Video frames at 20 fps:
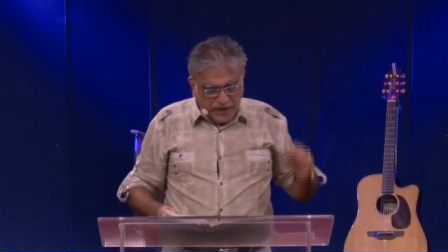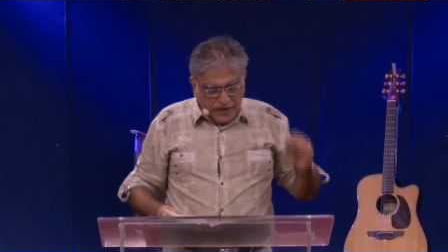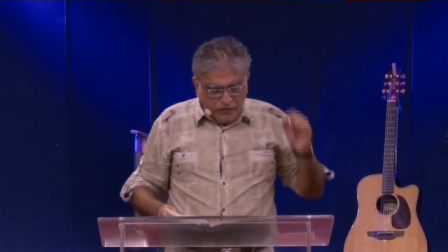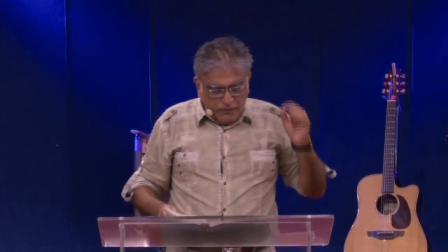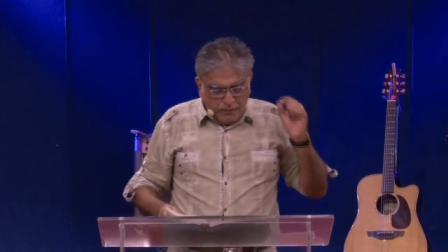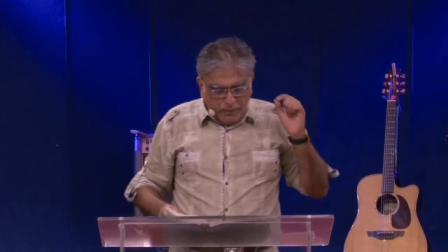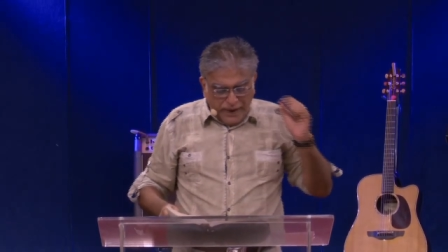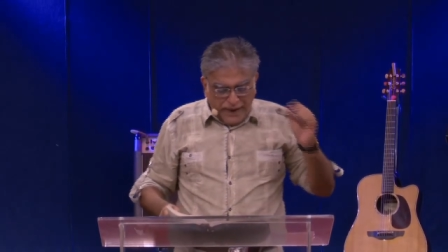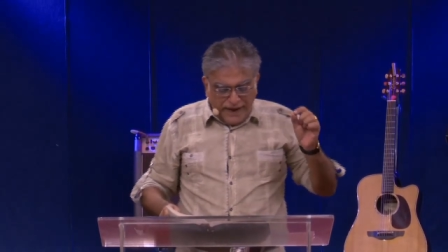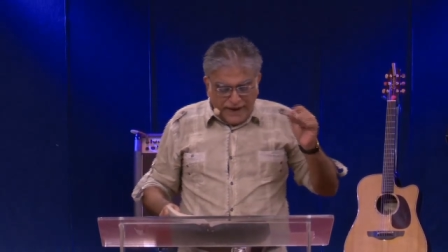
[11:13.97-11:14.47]
a
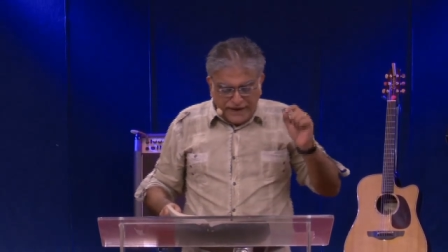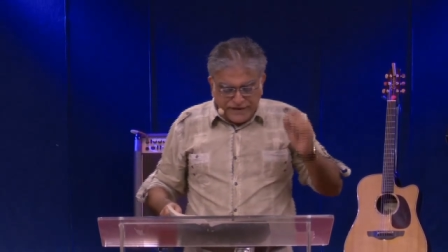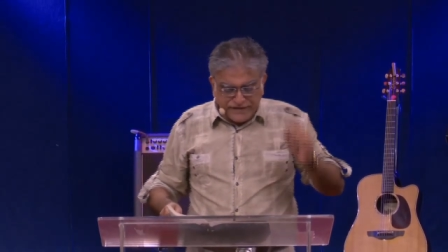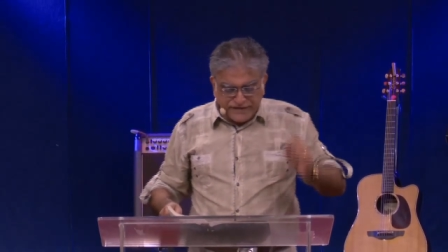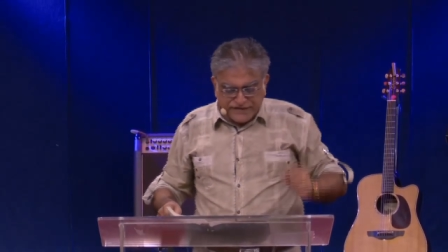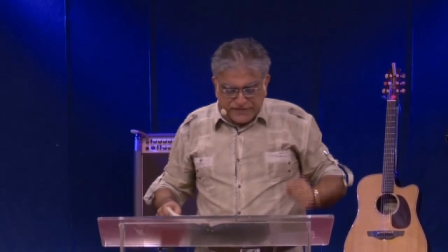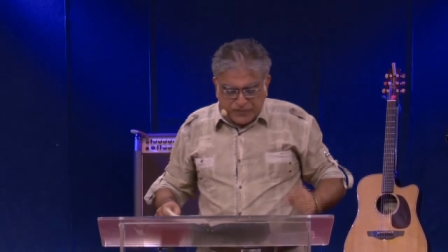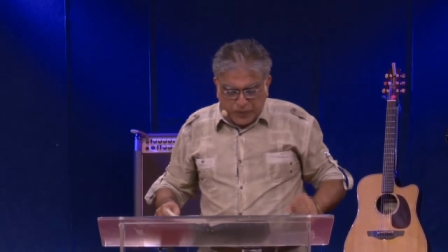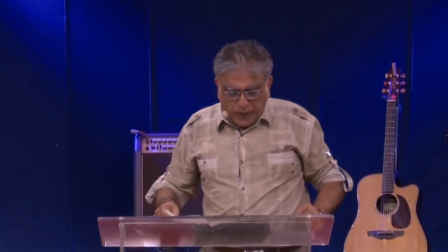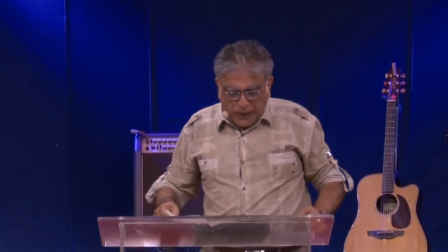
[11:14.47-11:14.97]

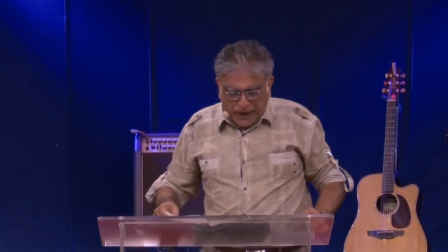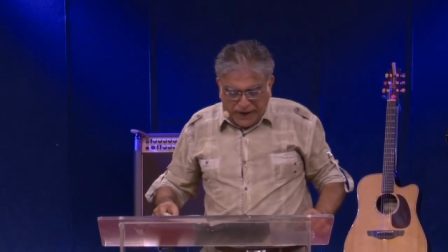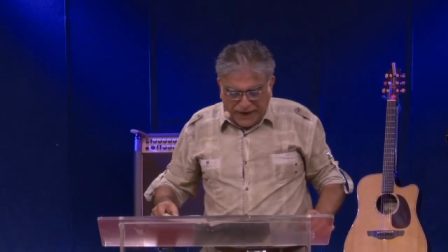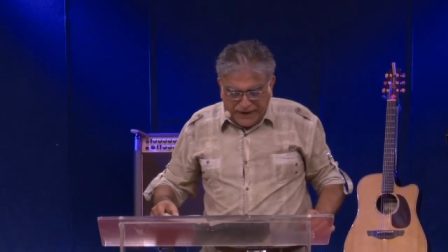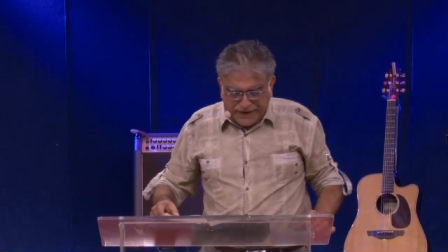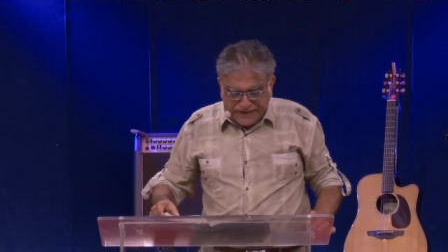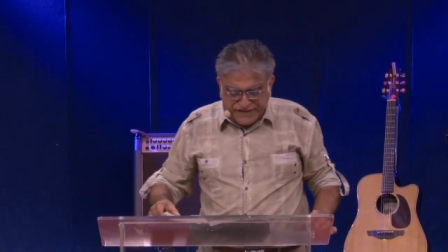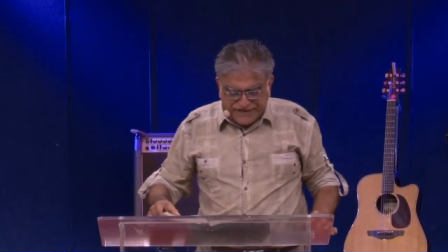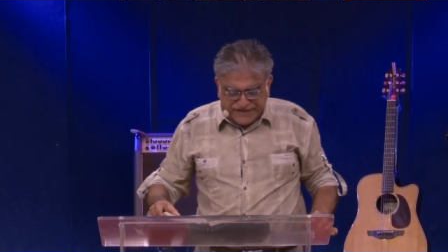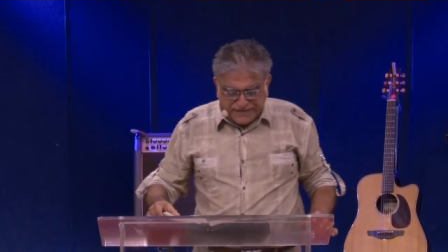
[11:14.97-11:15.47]
man's
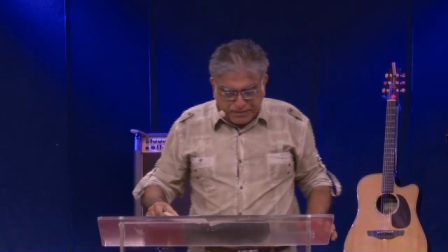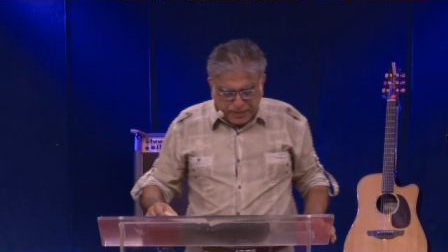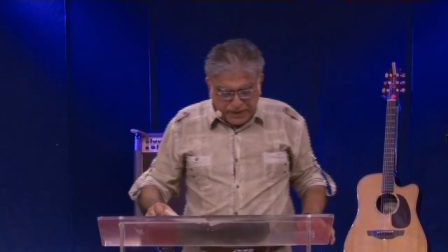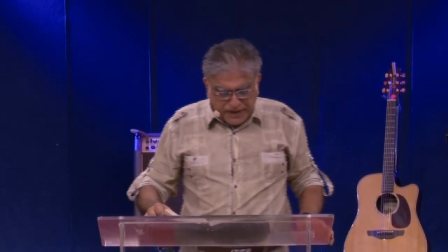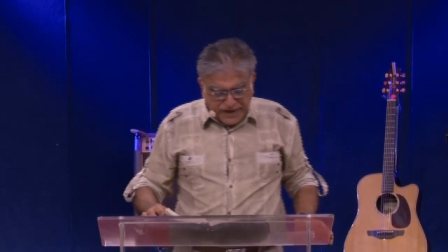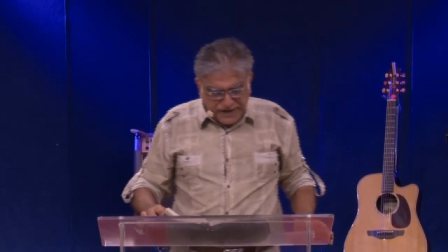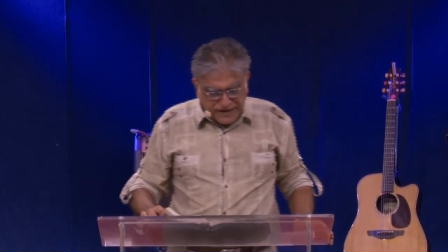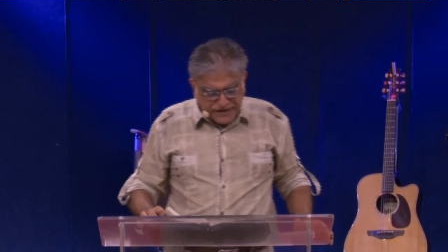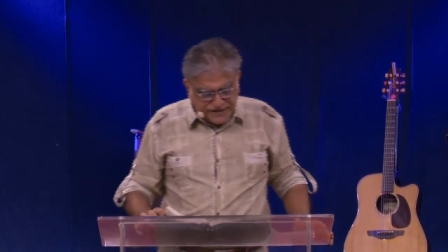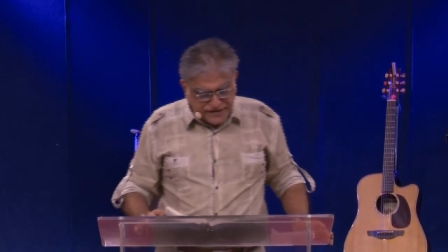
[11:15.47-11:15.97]
ways
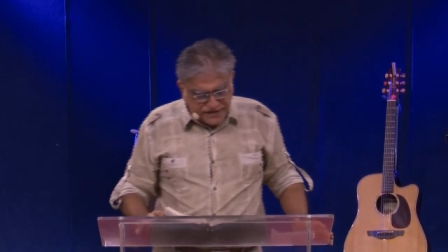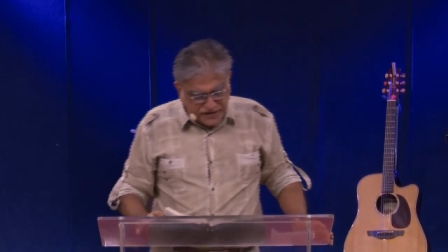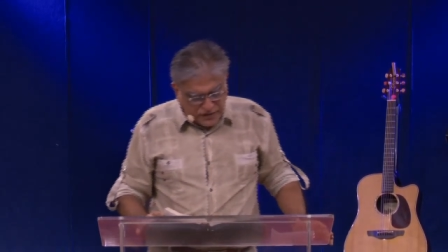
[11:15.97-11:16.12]
please